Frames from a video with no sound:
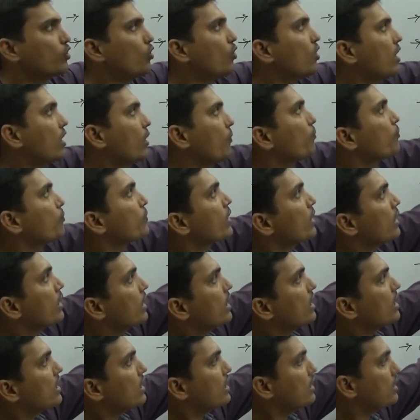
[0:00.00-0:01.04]
Okay,
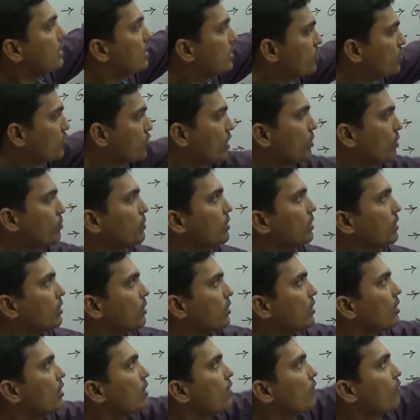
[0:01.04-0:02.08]
here in this
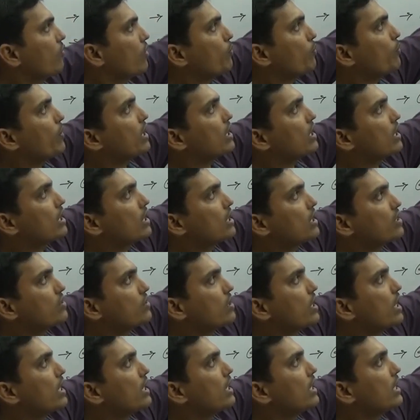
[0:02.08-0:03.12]
chapter for better
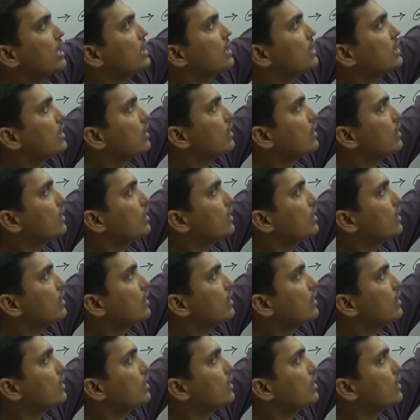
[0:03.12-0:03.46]
understanding